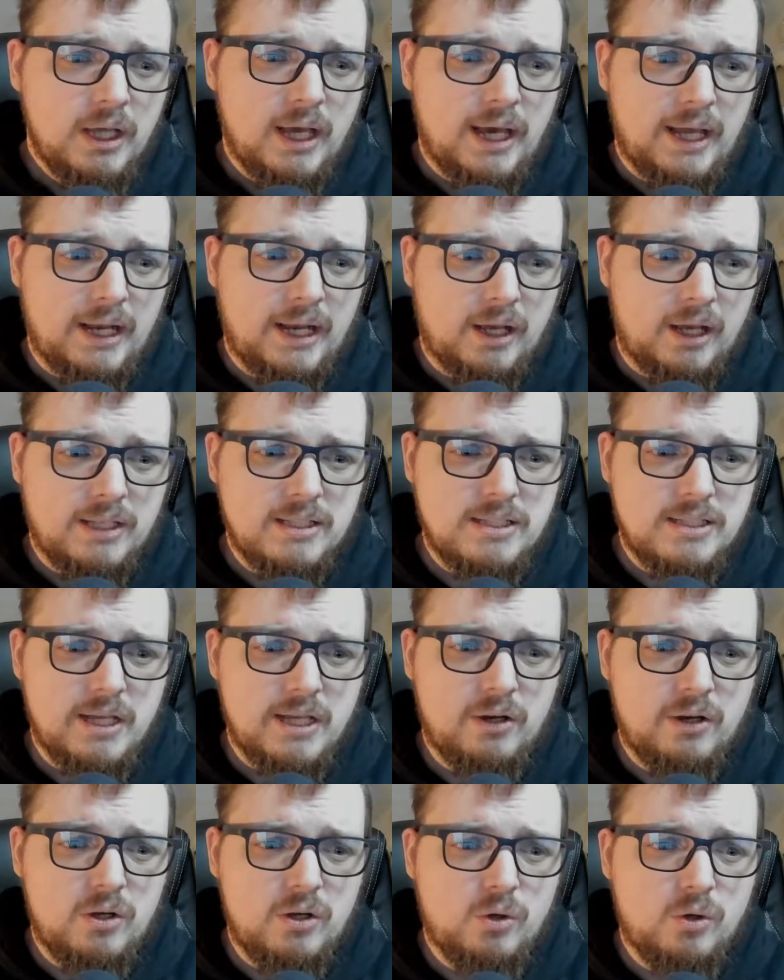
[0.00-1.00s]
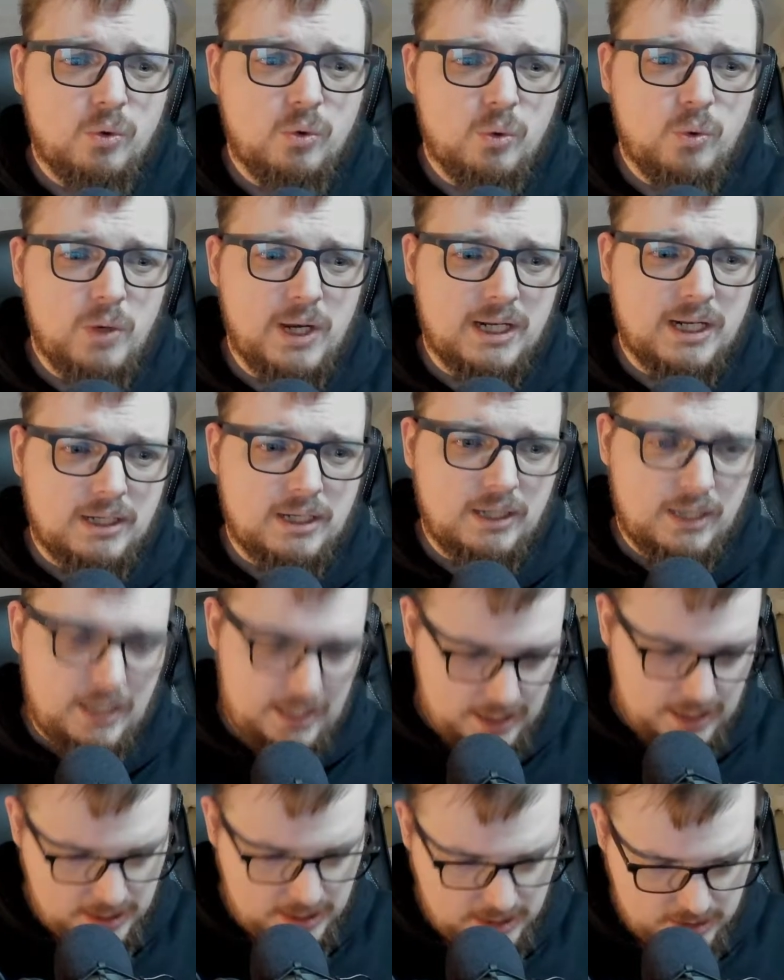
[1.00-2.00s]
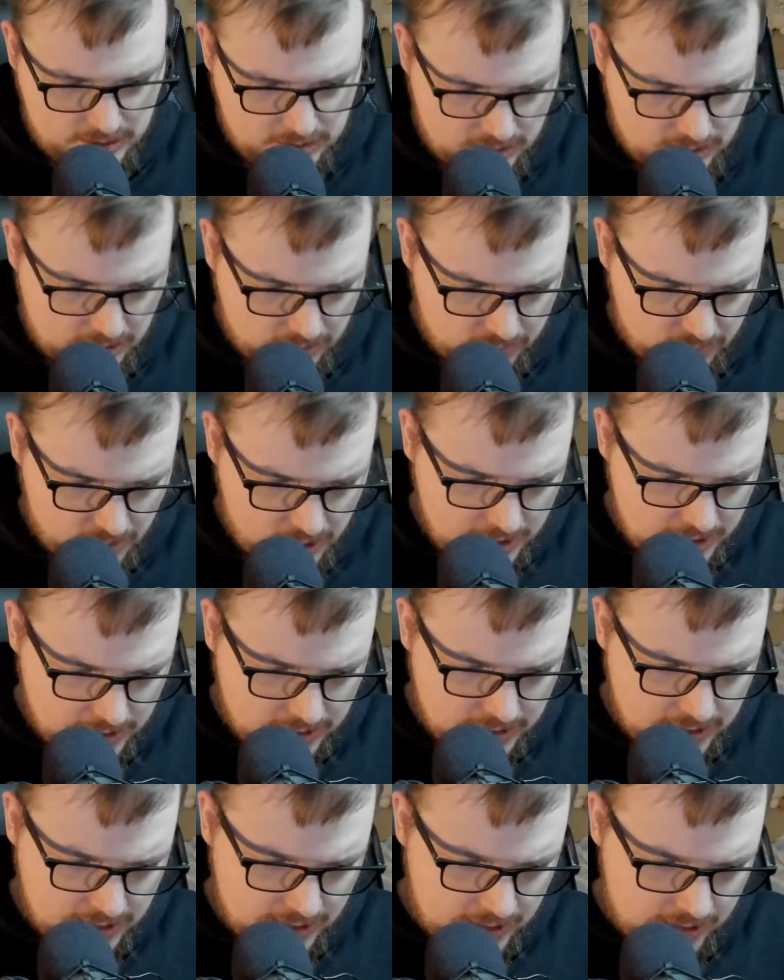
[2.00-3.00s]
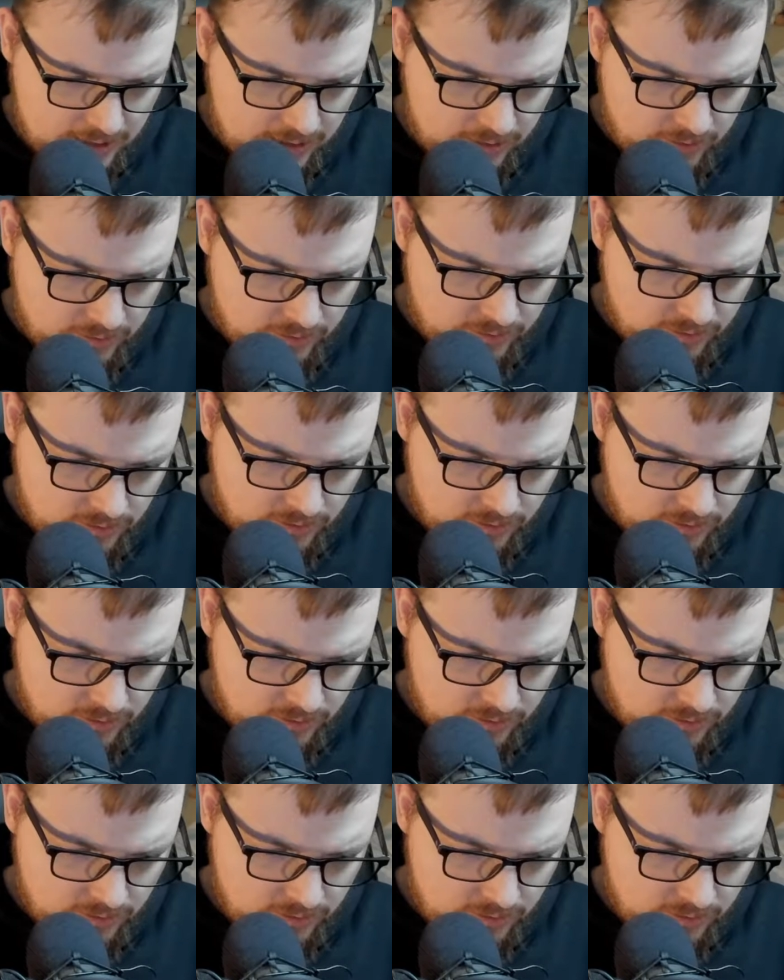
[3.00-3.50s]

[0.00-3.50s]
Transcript: And I can tell you quickly, did I write it down?